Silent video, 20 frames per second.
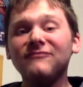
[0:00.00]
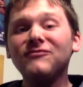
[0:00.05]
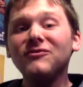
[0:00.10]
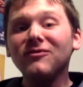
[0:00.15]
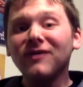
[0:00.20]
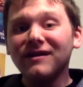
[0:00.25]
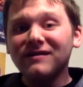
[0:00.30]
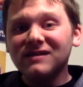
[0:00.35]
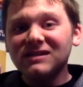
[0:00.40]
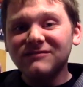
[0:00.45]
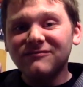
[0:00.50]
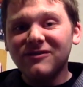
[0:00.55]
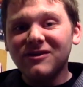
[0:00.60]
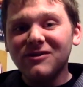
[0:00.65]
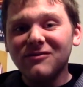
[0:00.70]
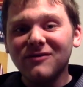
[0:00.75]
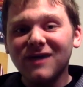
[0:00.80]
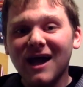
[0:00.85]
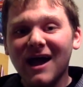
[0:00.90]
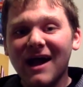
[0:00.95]
if you like this
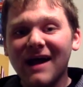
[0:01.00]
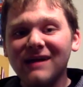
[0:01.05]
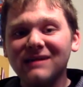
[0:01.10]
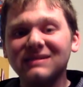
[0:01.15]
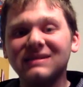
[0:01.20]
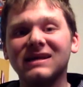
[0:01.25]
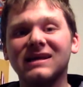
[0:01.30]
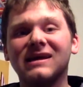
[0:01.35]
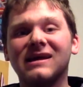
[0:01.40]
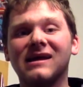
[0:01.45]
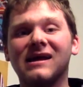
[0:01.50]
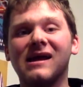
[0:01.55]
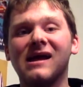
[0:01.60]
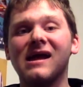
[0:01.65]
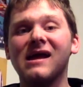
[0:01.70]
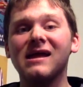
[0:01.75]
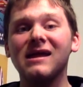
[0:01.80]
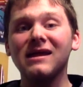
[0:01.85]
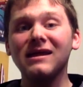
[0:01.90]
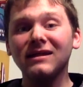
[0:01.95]
video, guys,
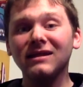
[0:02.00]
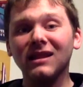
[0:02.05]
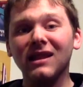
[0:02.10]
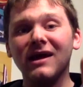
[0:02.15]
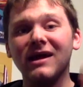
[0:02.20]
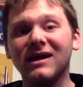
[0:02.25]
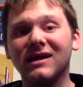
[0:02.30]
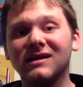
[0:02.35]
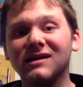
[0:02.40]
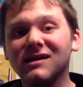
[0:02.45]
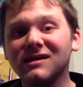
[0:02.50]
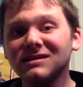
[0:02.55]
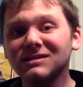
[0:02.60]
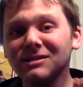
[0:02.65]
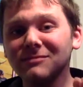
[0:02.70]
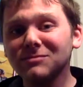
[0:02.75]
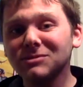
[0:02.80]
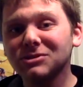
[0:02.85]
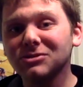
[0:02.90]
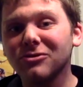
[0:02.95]
hit like,
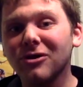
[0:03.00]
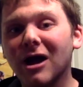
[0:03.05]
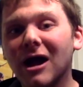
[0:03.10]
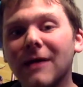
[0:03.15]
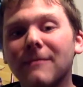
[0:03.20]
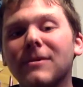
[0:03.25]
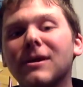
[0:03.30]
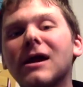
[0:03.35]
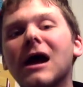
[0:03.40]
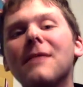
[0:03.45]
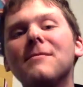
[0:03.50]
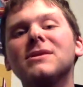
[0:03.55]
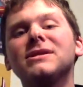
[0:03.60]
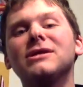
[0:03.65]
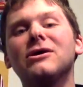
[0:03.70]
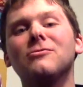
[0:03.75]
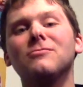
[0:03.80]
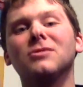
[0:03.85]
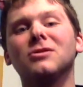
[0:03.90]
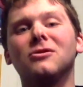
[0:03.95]
subscribe, comment
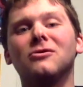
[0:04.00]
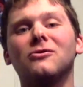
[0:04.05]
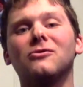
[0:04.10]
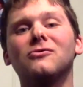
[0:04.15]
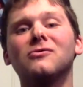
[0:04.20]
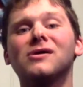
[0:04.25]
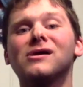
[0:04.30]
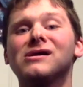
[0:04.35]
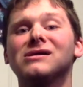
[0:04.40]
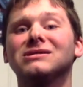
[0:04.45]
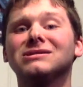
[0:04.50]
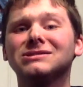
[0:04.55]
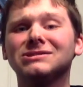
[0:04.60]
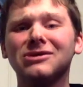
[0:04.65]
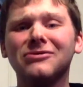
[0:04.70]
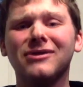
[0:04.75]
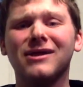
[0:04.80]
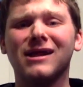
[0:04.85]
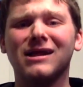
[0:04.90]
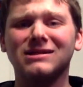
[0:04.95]
down below.
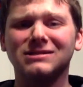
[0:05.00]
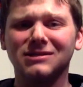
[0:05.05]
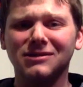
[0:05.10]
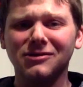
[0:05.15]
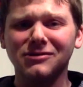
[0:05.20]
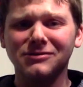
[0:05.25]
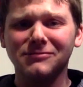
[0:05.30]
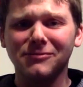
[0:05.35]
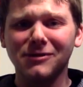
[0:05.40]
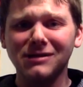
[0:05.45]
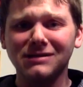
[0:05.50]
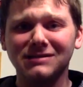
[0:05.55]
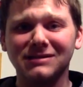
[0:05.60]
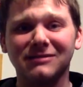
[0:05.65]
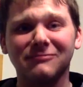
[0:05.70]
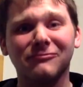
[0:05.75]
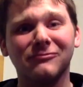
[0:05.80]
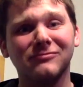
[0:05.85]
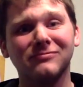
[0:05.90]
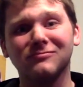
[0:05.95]
Sorry, it ends a little
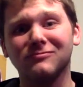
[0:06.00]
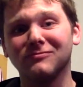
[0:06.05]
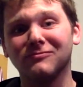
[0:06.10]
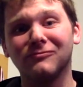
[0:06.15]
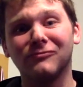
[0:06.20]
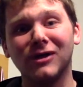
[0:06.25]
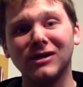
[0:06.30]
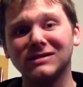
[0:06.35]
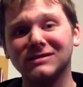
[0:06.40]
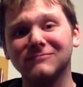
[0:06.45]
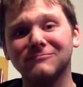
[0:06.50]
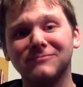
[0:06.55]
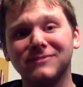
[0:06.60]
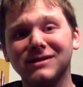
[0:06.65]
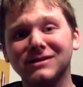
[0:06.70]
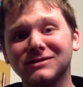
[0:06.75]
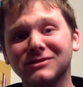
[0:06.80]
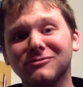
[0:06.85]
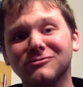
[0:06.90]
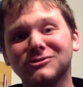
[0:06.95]
depressing. Rest in
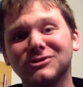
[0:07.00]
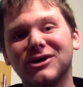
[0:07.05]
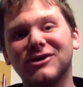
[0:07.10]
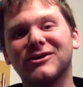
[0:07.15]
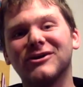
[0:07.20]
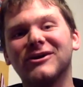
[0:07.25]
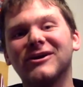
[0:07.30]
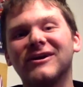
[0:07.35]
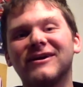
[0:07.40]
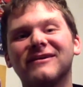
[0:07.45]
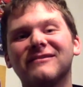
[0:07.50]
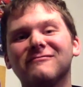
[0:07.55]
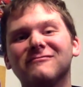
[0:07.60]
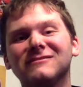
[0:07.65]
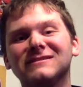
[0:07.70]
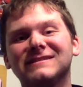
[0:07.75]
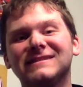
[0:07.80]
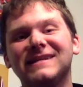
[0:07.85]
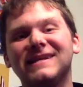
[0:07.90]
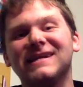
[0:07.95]
peace, though, John Hurt.
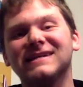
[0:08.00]
We'll see you